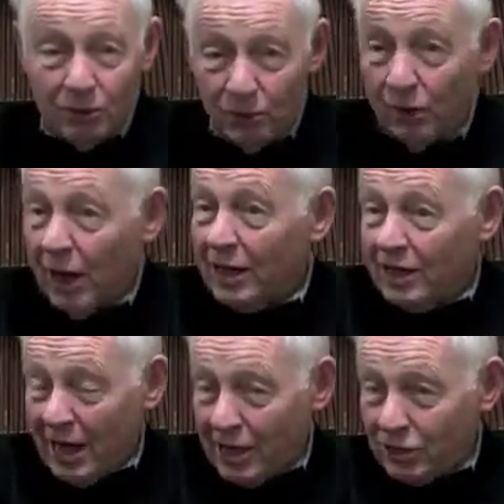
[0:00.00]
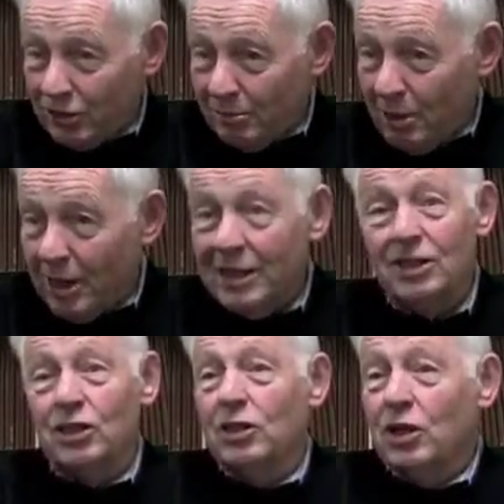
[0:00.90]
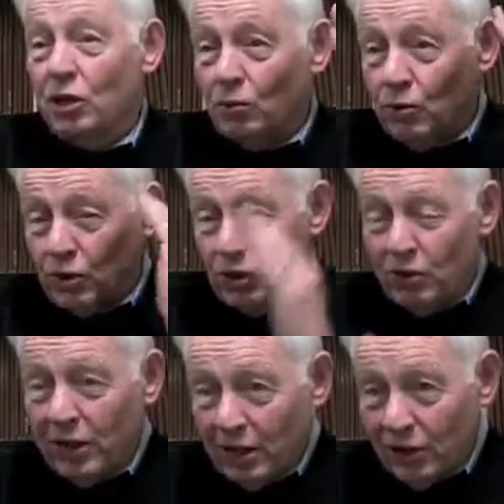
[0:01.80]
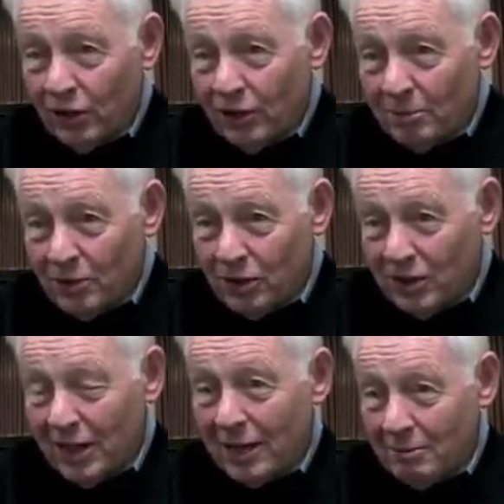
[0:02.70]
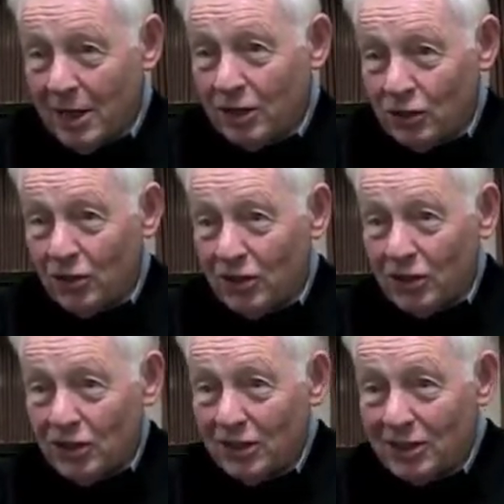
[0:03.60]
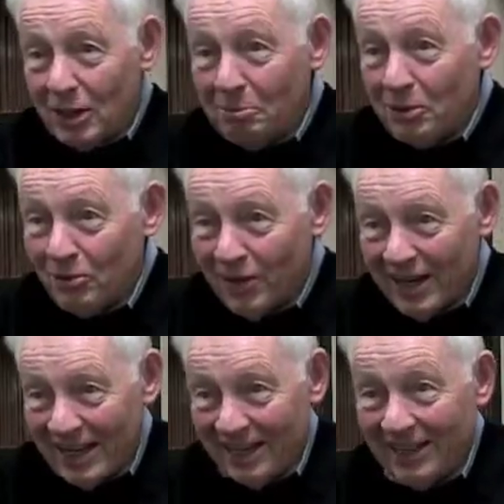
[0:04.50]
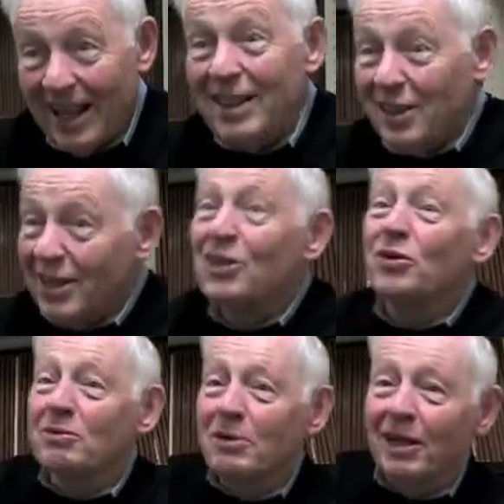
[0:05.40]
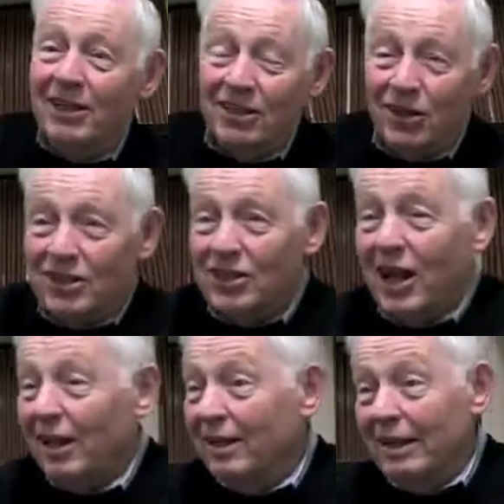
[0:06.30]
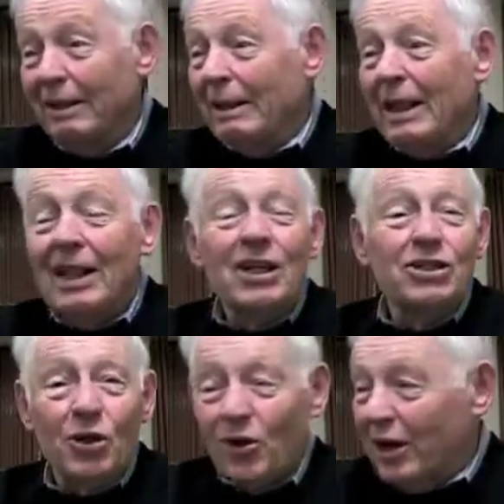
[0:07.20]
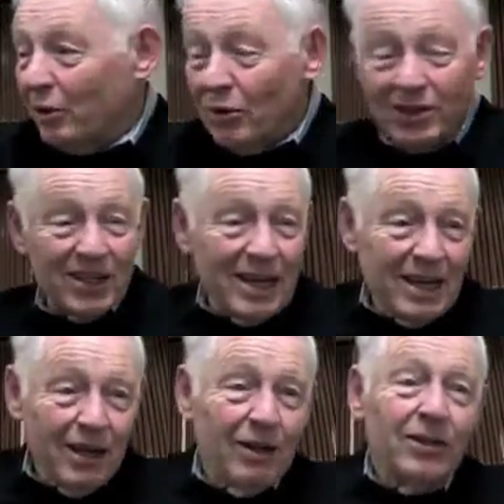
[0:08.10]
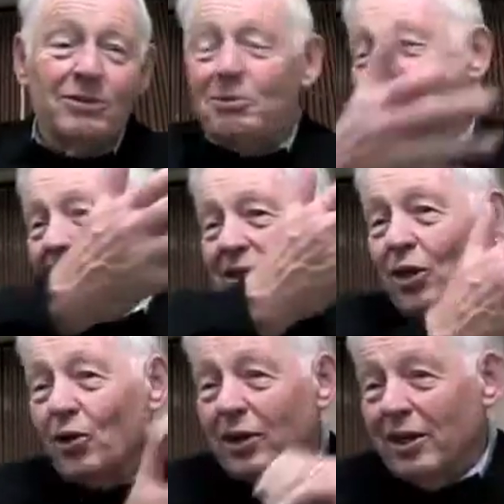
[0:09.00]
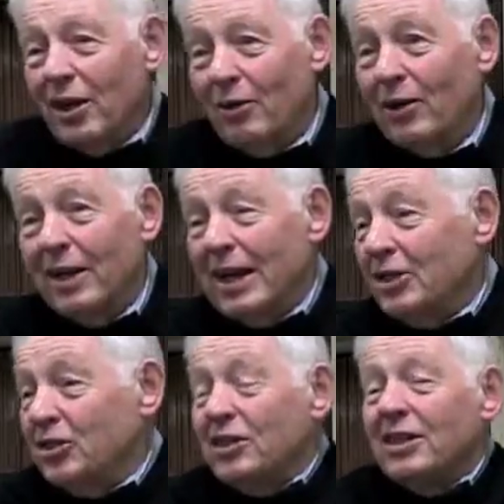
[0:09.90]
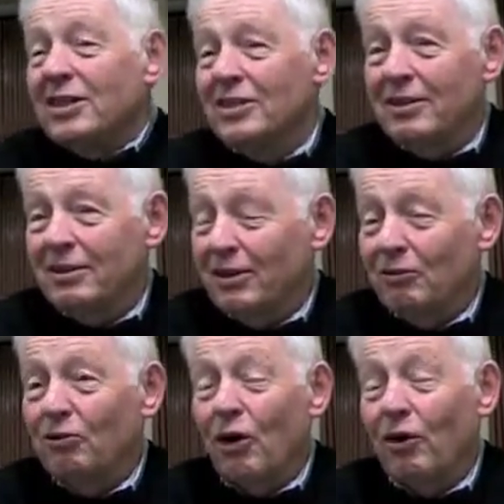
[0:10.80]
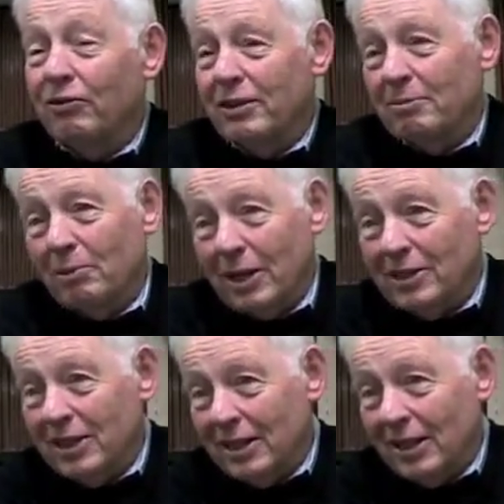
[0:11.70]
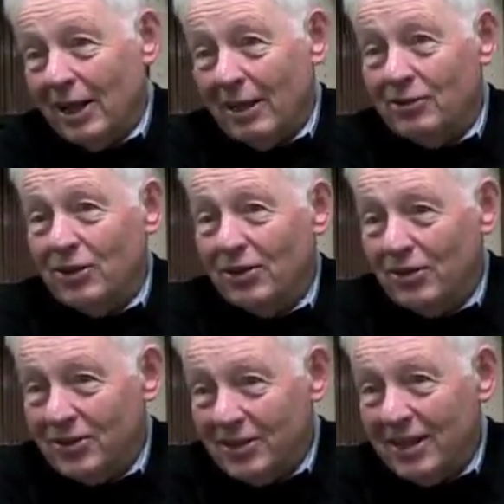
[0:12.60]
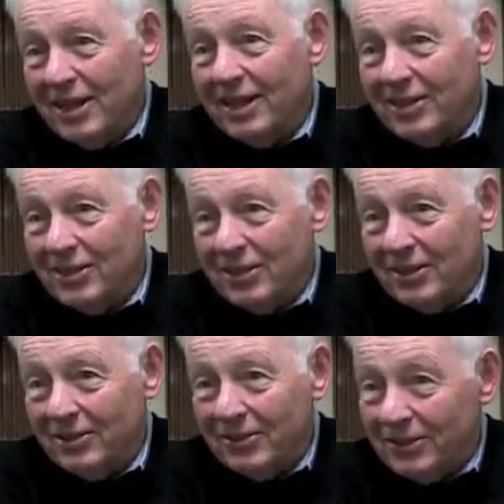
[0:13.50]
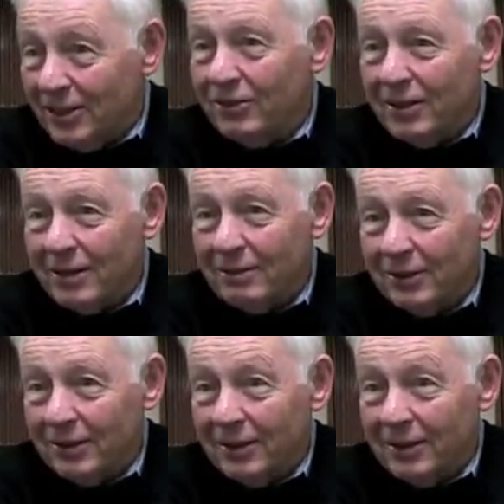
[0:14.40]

like to ask her about it? He says, would you get her the music and make sure that she's up and running? They do a military style. So here we're sending all this music to Okinawa, and she's involved in blessing the lives of those kids. It's incredible.